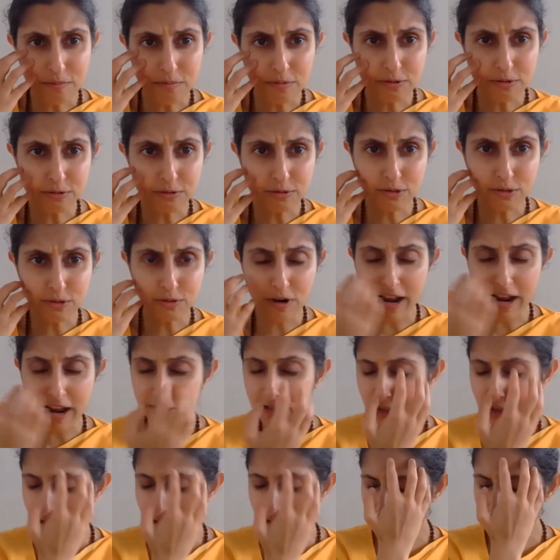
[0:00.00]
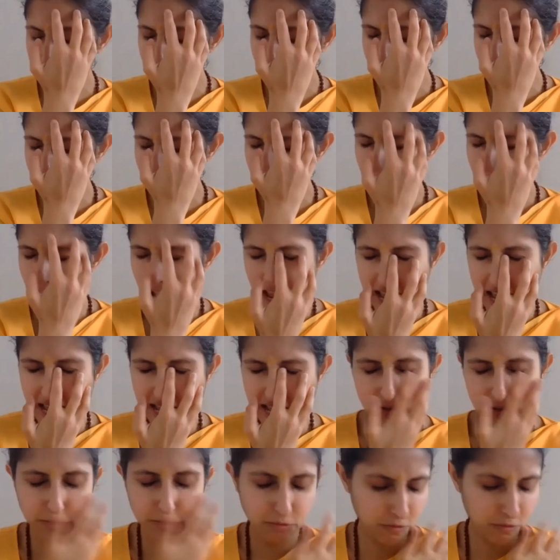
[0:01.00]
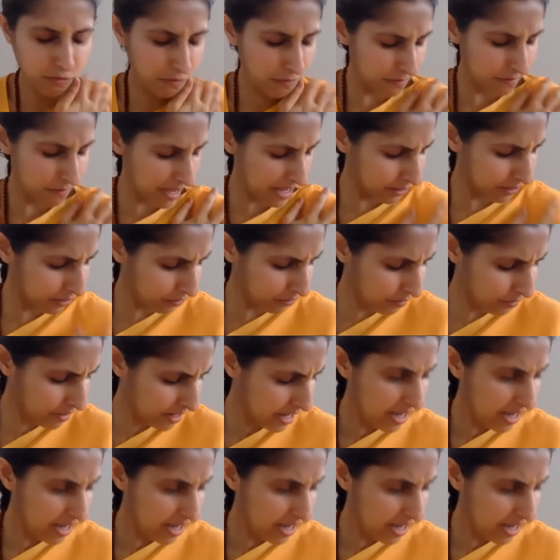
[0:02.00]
Who scratched up your face? Who made you,